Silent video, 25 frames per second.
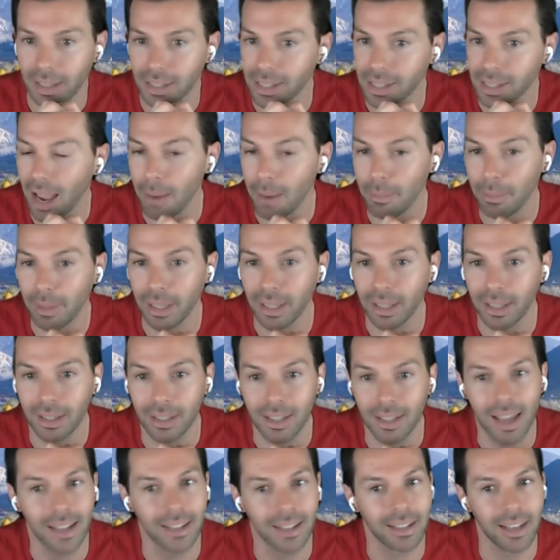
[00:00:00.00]
timing
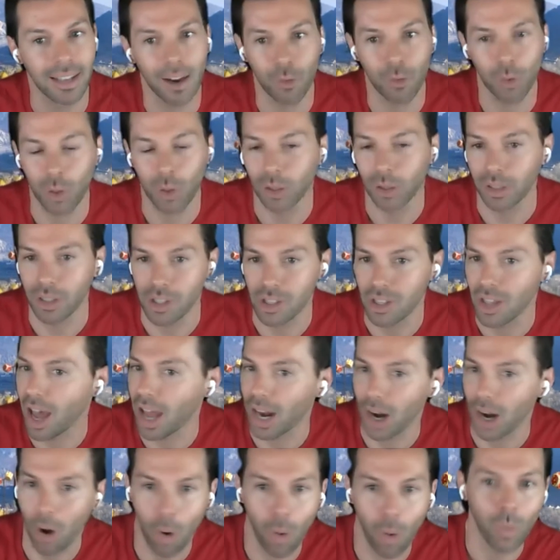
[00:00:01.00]
in dev world is
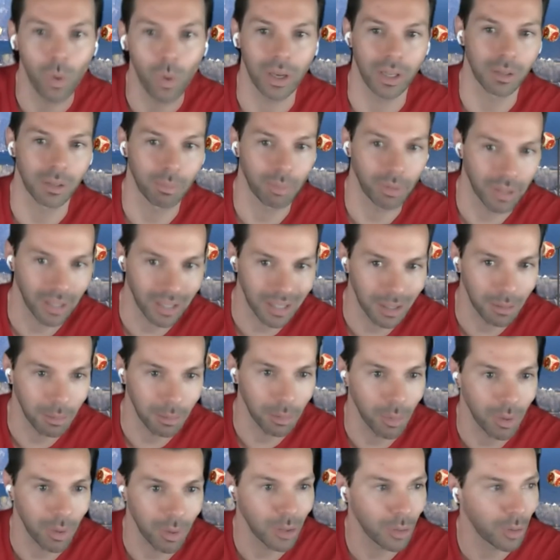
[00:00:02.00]
not always
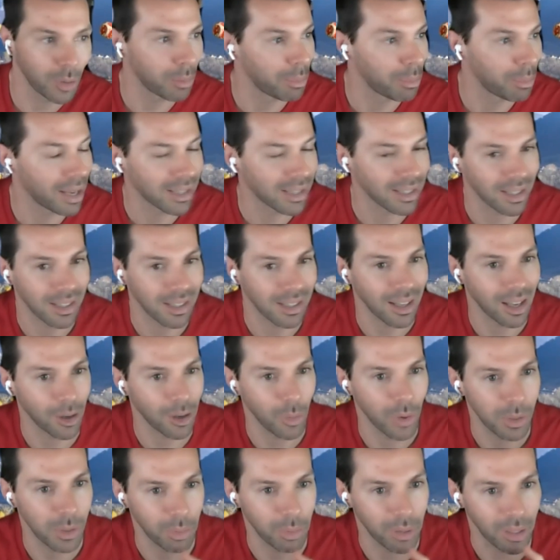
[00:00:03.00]
predictable. We do our best, it's not
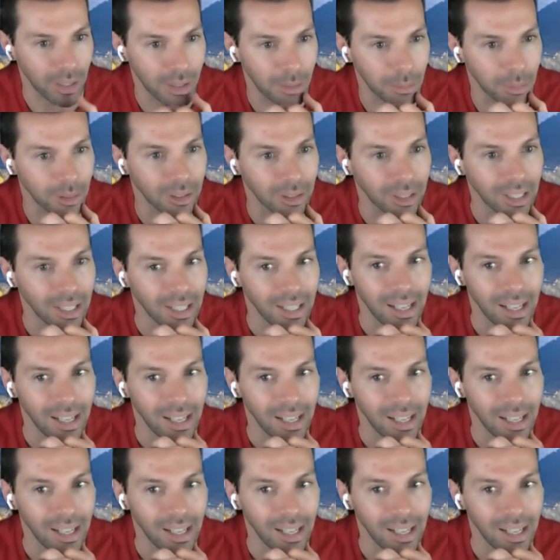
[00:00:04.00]
always predictable.